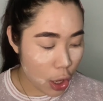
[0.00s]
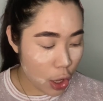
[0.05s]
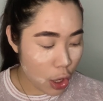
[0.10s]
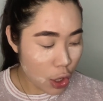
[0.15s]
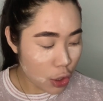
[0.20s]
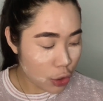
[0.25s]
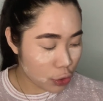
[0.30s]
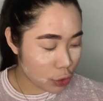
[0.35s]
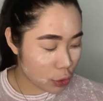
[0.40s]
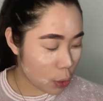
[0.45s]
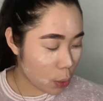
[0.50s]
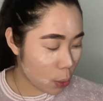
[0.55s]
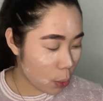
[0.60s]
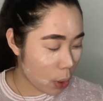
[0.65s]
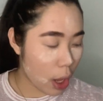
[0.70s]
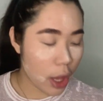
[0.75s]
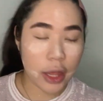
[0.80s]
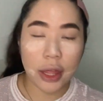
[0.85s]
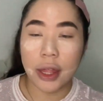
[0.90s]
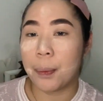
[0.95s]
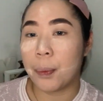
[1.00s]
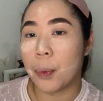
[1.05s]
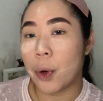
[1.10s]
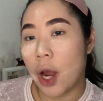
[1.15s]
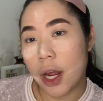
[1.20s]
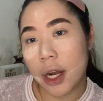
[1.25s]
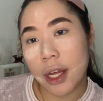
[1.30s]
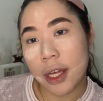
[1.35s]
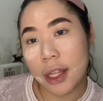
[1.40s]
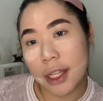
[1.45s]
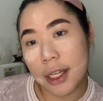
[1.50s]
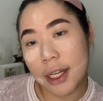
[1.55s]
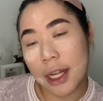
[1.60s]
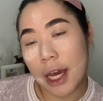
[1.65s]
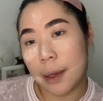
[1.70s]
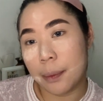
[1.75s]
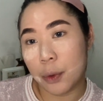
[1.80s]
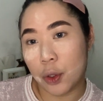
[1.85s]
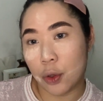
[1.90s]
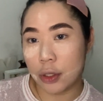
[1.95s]
So the product that
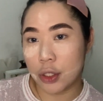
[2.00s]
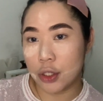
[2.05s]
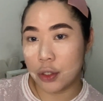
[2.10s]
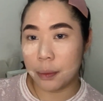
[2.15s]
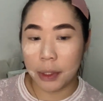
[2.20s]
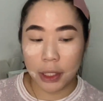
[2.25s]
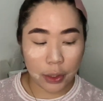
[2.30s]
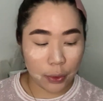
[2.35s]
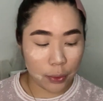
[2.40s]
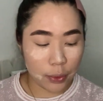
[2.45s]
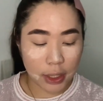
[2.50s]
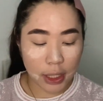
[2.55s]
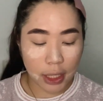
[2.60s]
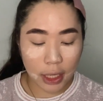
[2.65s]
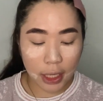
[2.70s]
I'm going to be using